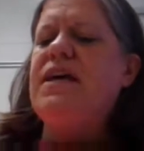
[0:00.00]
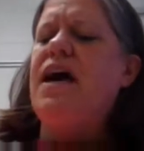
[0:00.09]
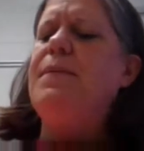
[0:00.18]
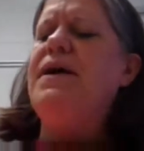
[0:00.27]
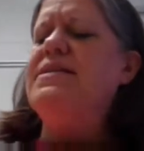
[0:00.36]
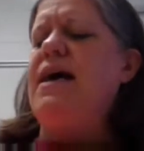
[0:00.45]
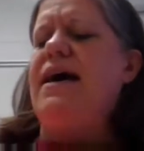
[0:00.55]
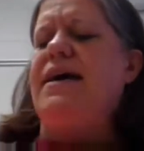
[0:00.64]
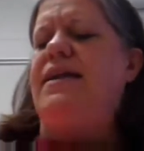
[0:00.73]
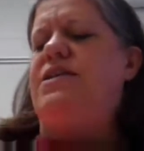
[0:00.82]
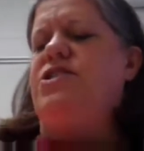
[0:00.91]
Come
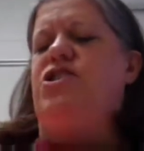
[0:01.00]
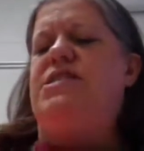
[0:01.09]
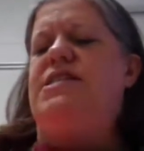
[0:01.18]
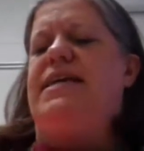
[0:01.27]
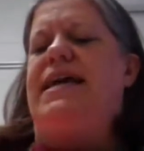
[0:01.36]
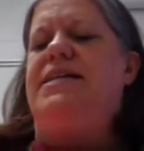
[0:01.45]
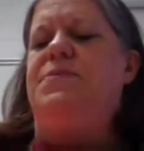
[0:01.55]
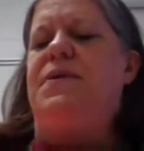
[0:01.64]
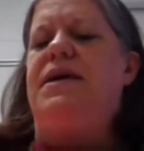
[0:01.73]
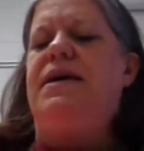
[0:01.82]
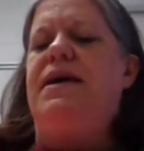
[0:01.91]
outside, he suggested to
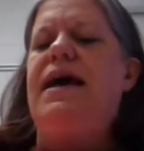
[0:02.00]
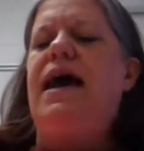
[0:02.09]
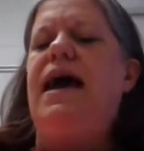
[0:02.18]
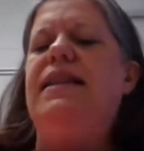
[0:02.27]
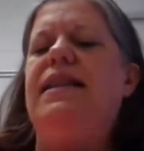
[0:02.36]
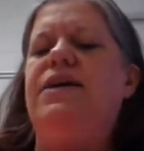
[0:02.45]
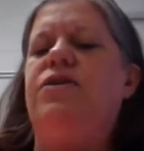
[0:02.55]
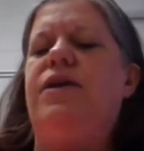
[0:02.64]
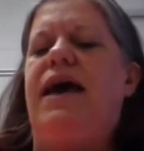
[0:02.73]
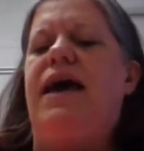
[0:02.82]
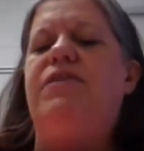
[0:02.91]
Gatsby. I'd like
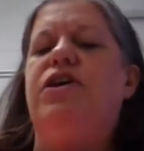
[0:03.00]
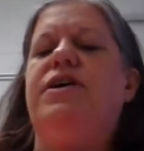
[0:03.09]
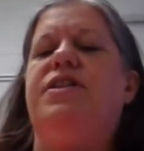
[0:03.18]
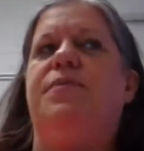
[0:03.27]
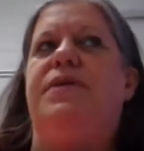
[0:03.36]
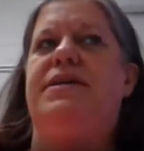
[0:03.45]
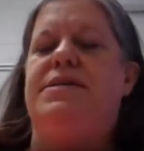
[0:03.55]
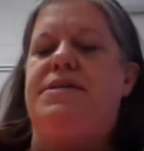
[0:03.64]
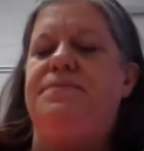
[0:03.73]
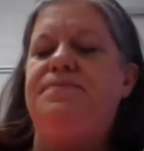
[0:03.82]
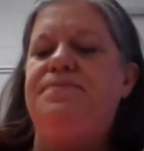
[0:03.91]
you to have a look at the
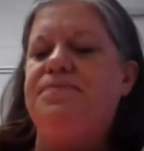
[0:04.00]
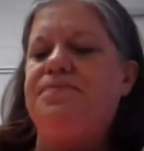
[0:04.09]
place.